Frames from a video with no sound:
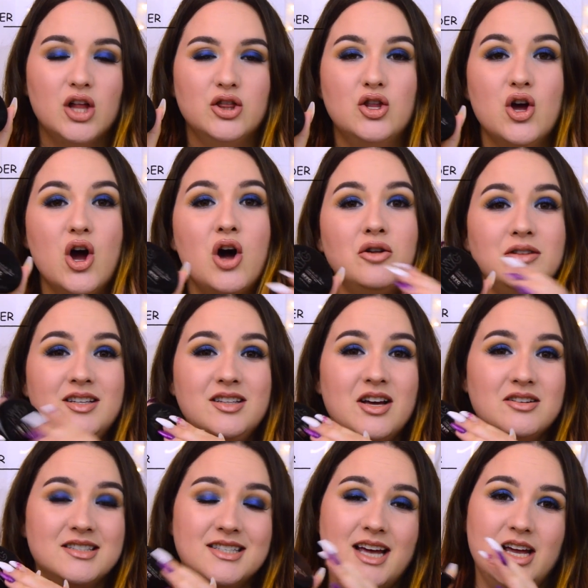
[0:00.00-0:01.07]
The only
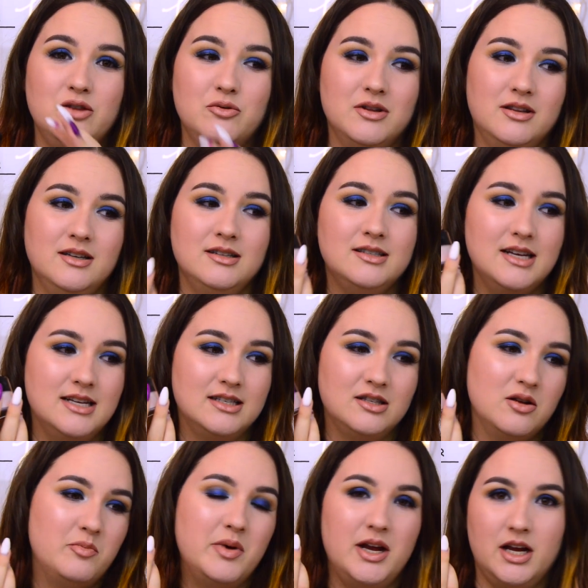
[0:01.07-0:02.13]
downside with this is
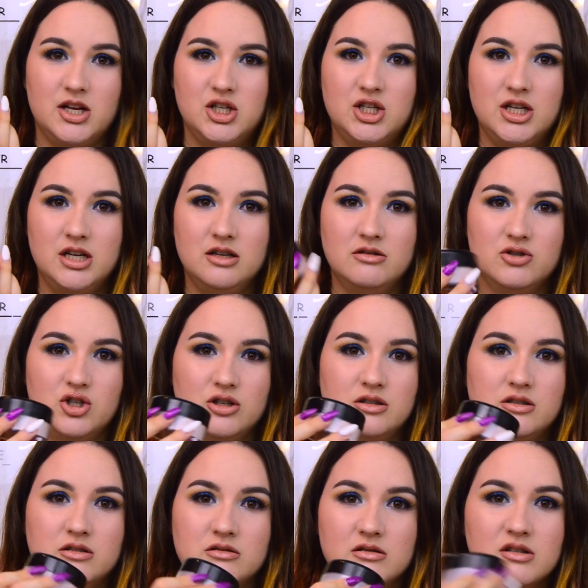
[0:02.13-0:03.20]
the packaging
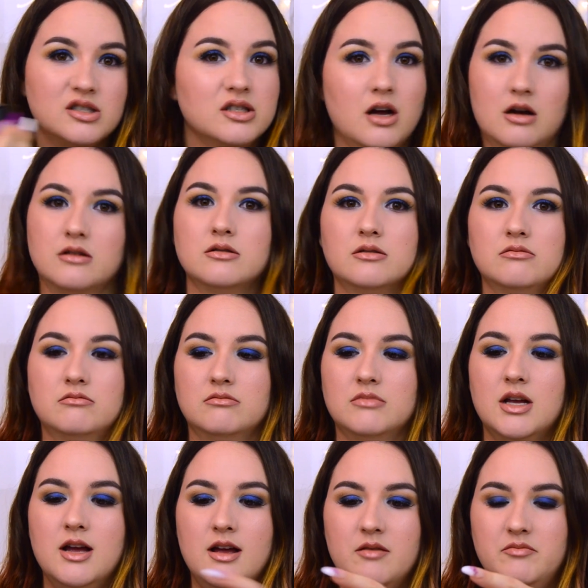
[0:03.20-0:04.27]
just sucks
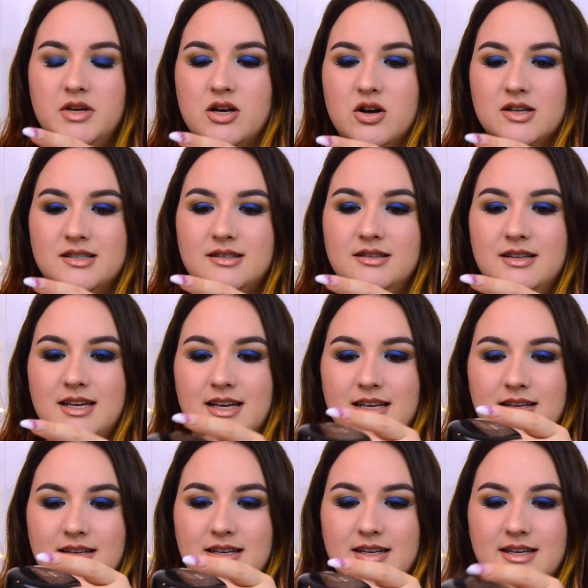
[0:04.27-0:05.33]
because
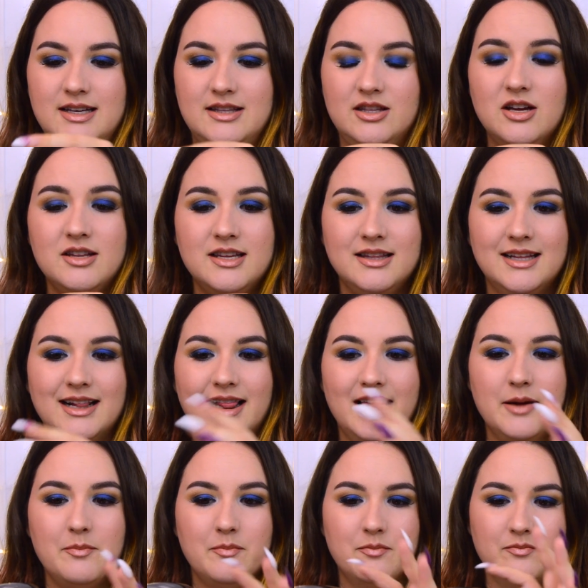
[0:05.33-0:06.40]
it doesn't
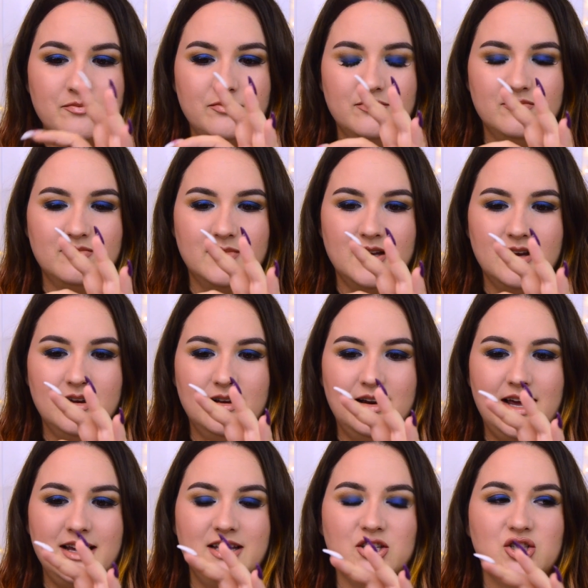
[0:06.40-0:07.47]
clip,
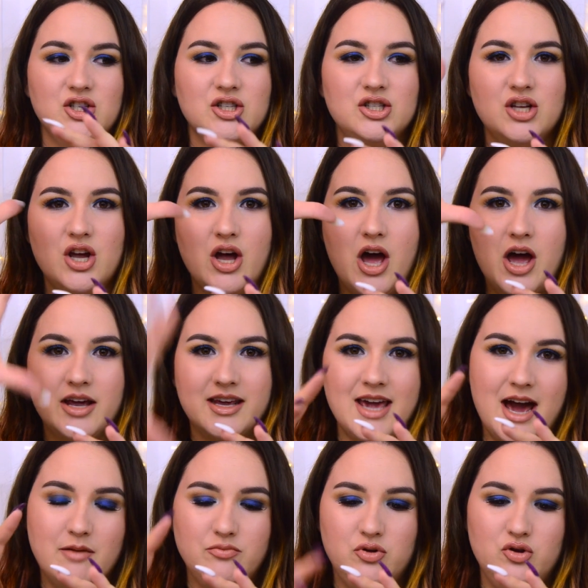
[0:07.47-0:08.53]
like it's just a
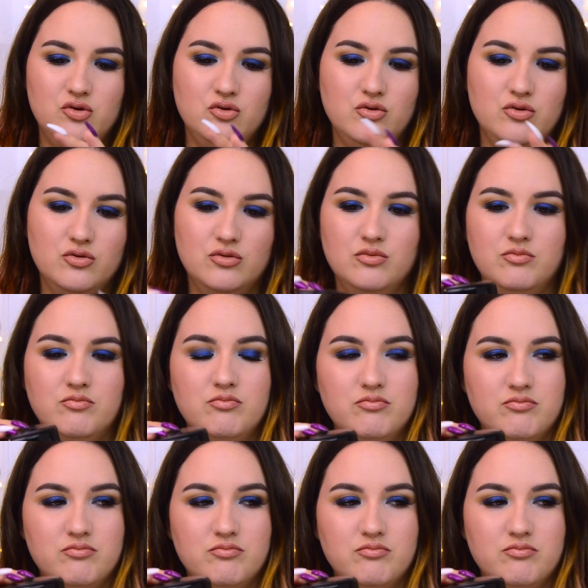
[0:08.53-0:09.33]
cap you